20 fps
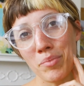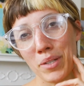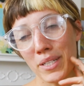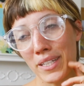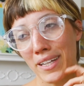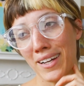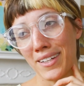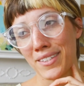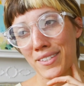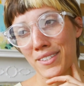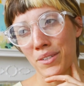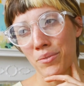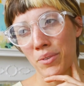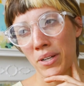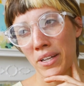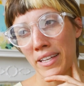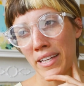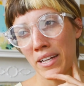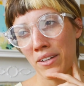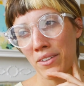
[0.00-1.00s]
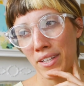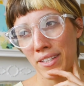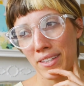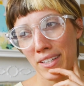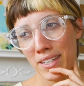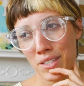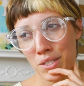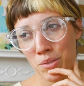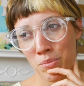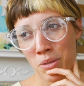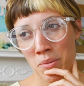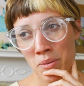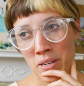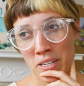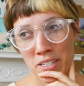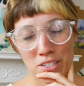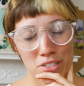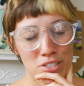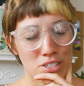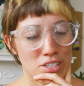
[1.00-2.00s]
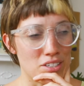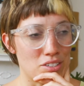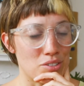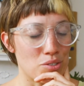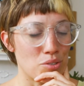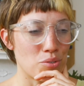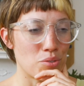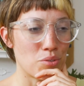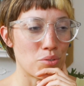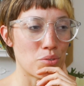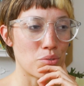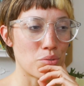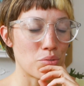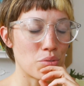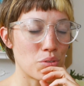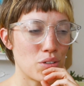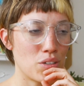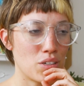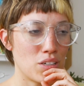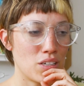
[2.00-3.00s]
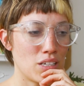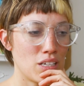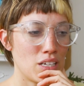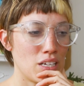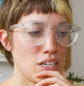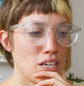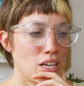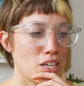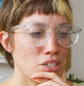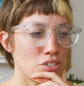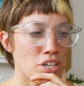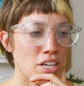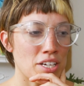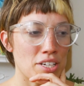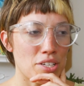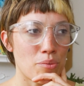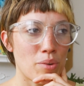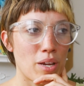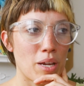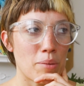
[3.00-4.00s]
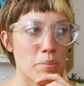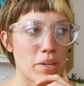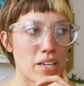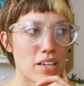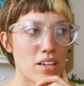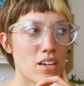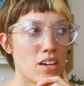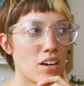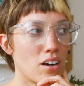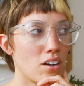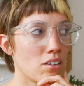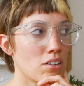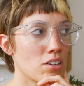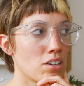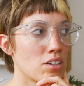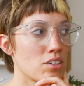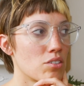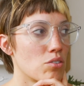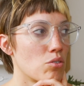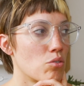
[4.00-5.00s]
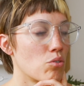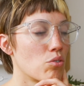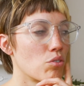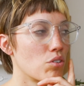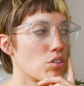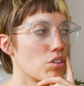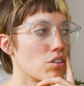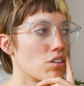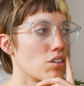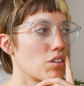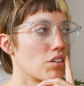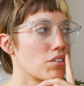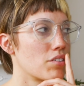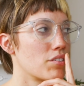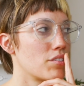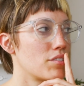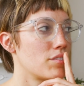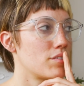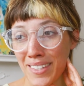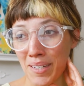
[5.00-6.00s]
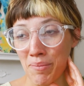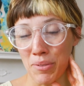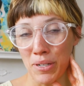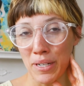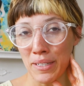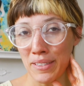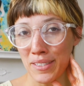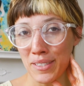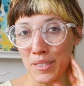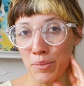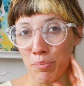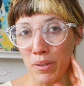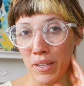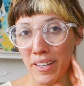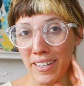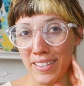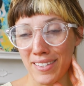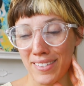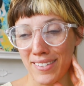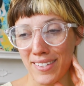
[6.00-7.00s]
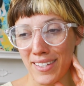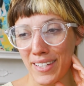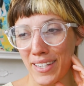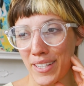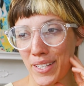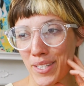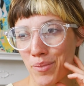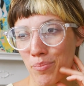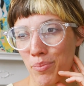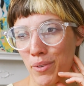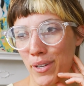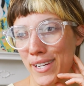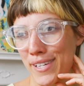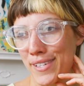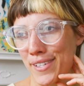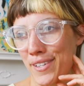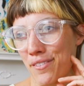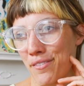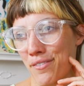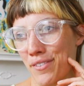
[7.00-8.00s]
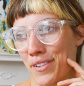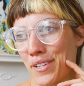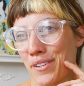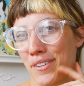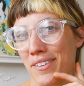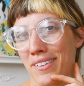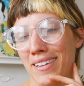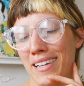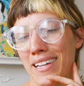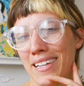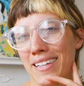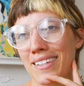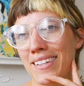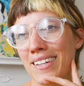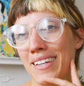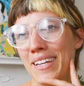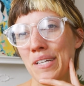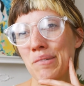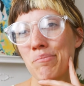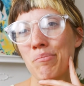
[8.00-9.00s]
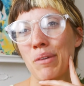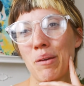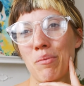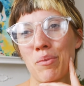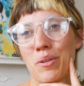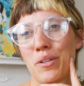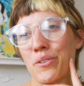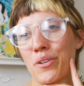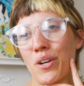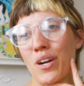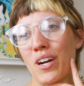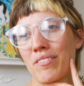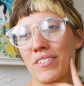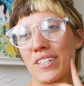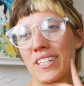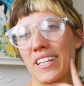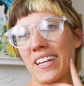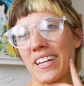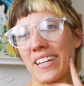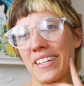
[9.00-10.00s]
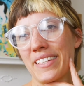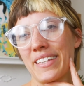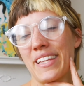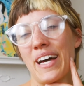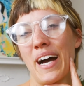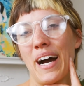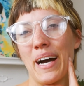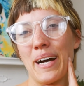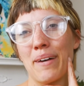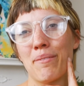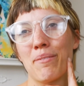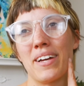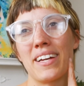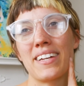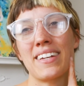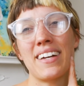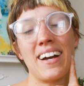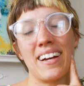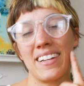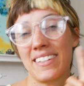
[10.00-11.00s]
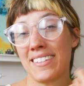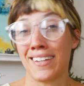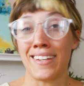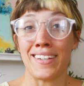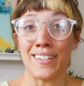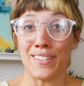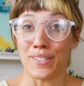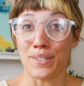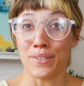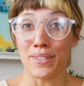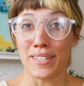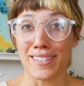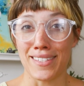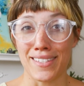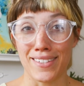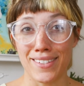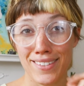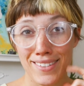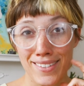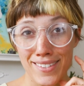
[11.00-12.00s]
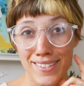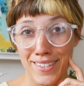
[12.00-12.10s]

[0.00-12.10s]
But yeah, it's not working out like that, so maybe I just need to change the way I'm making art, or I'm trying to supply this like inspiration for you to like be able to draw every day, and I'm like, I can't do it, dude.